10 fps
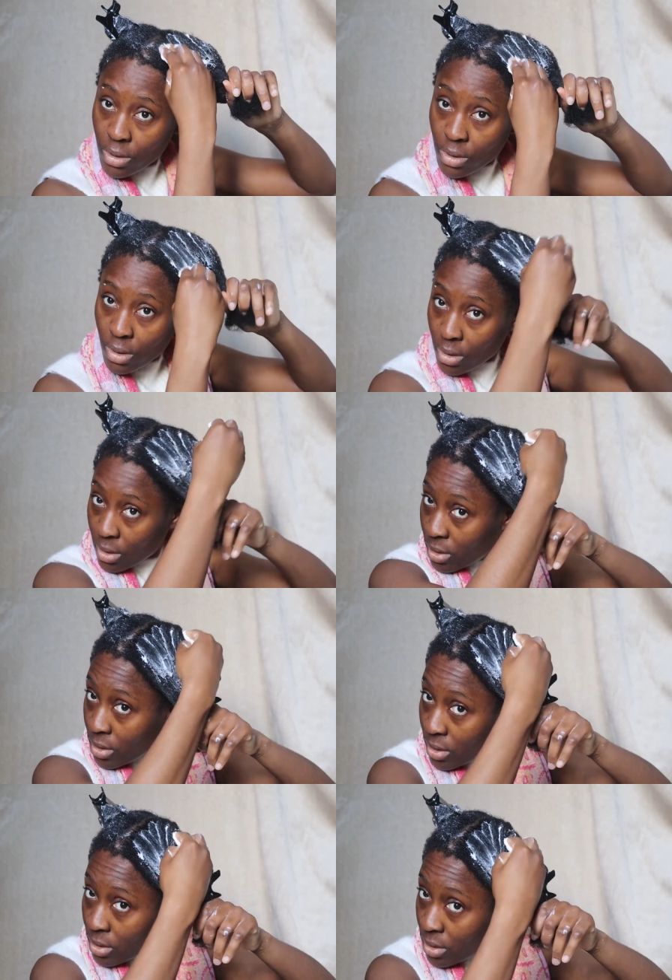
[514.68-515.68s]
Just gonna
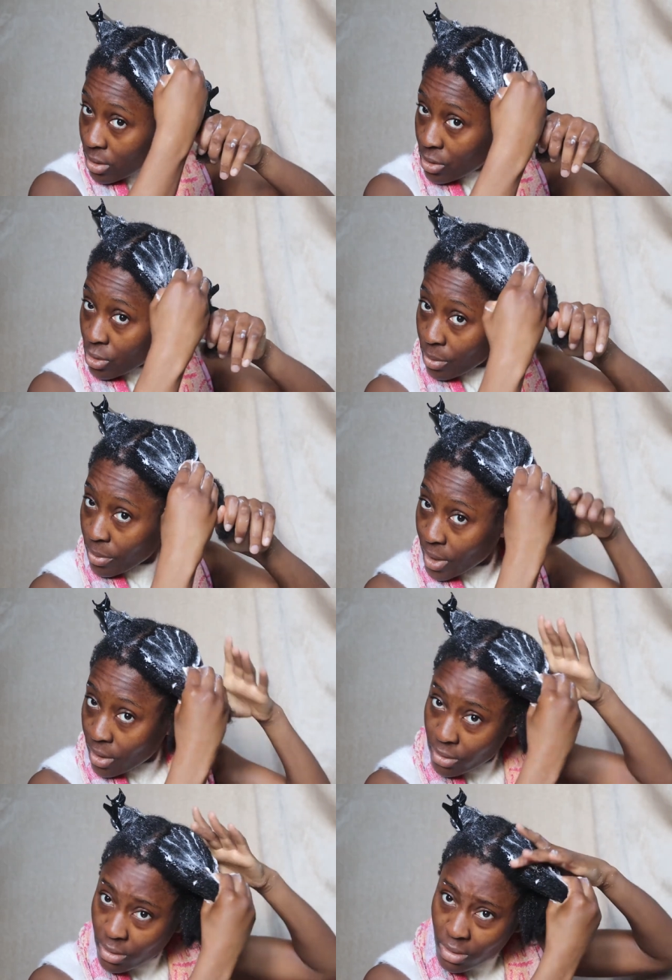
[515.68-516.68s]
dab that
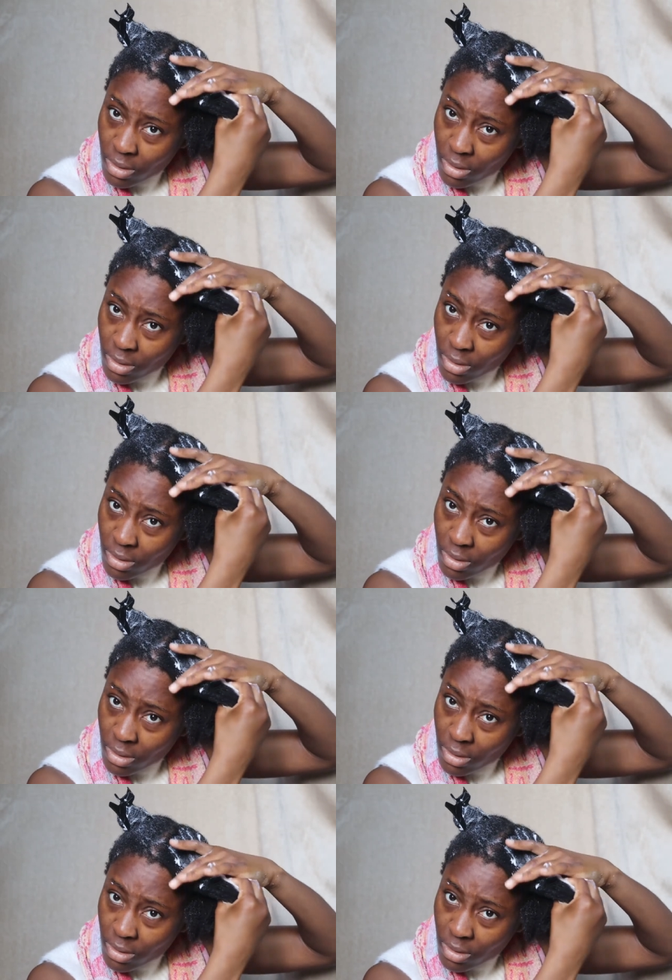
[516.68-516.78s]
on.